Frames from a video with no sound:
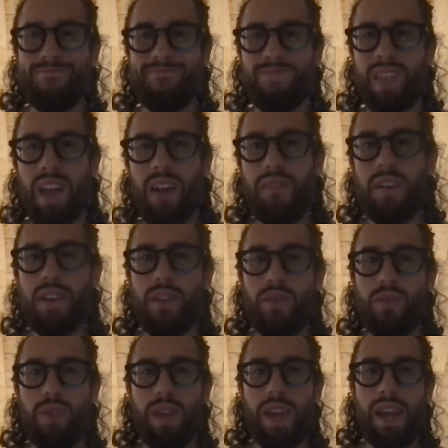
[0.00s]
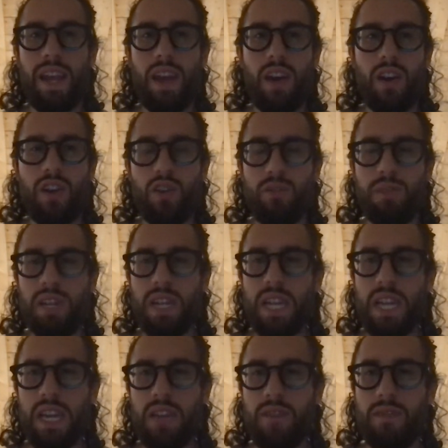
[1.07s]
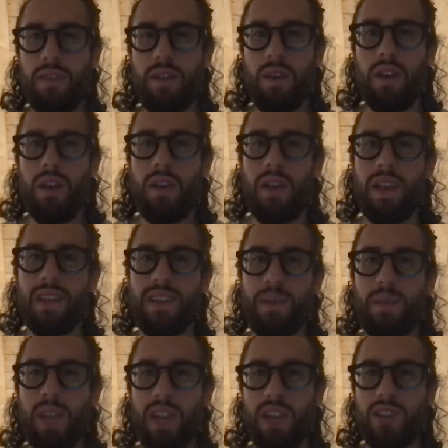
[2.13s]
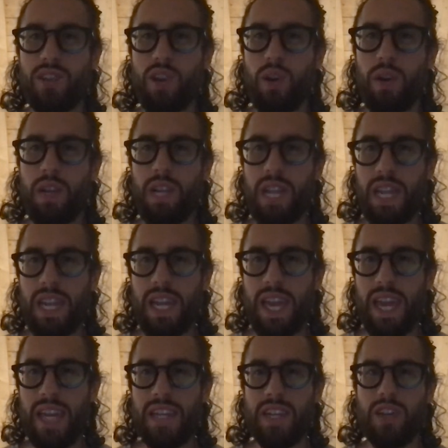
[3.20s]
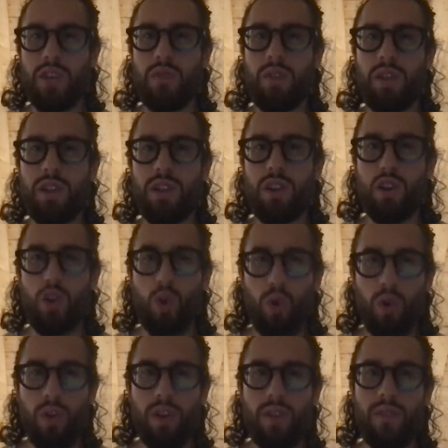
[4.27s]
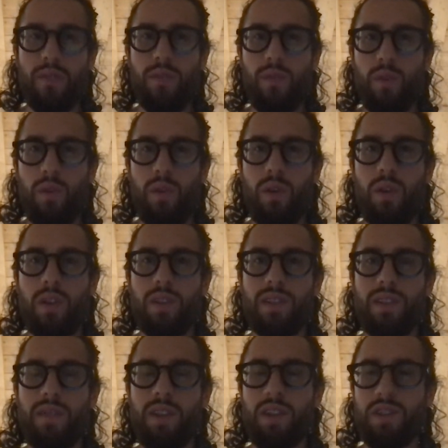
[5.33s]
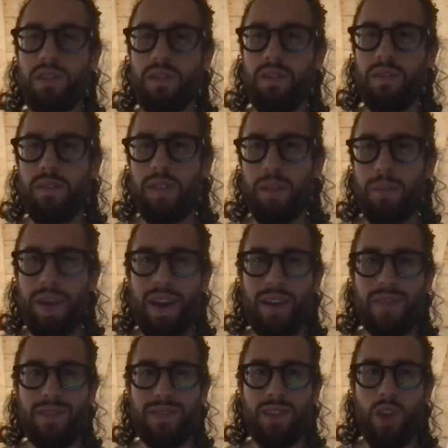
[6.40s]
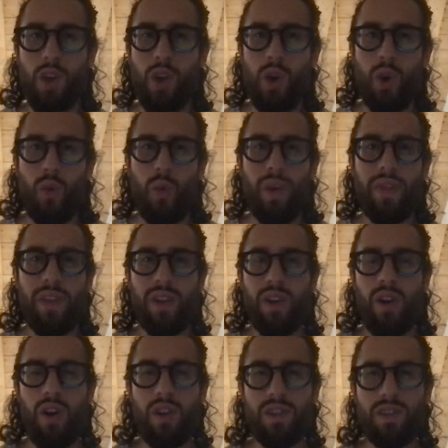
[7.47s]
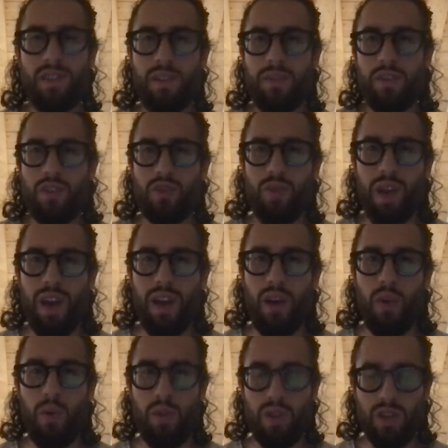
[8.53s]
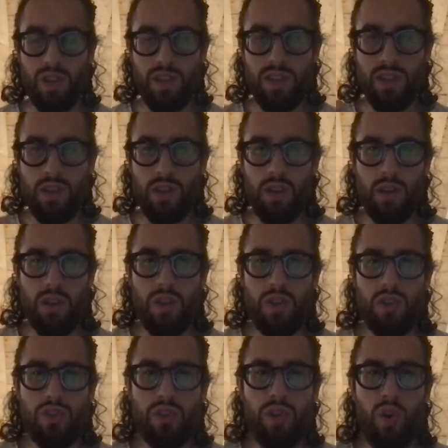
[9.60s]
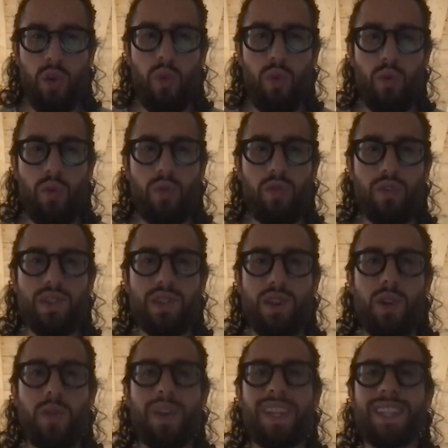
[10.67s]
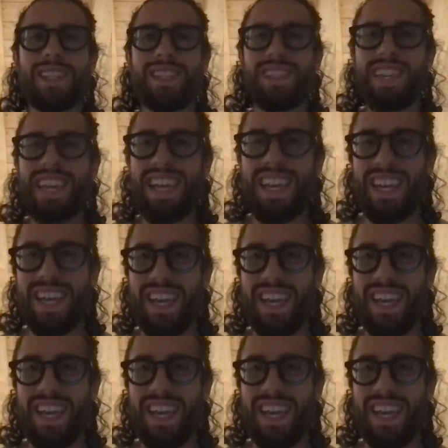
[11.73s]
I find it really hard to believe that somebody is going to litigate and go to court for £750 when the costs of the trial were just so exceed